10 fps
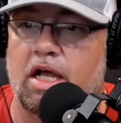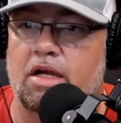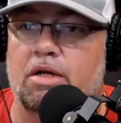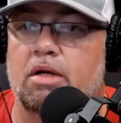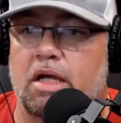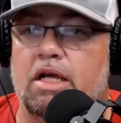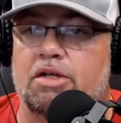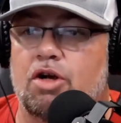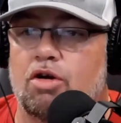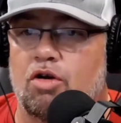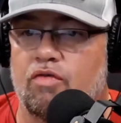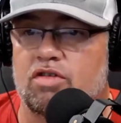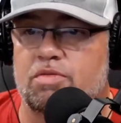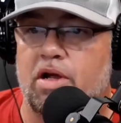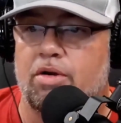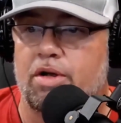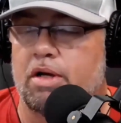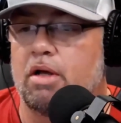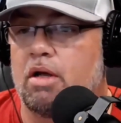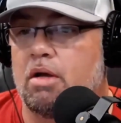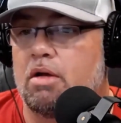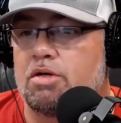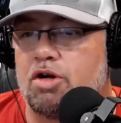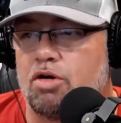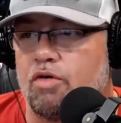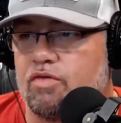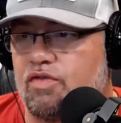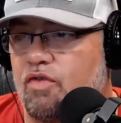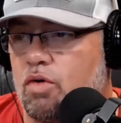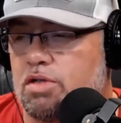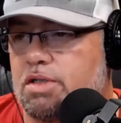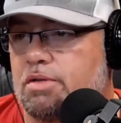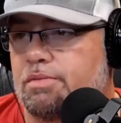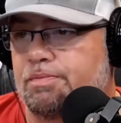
in in turnovers. Period. Turnovers forced.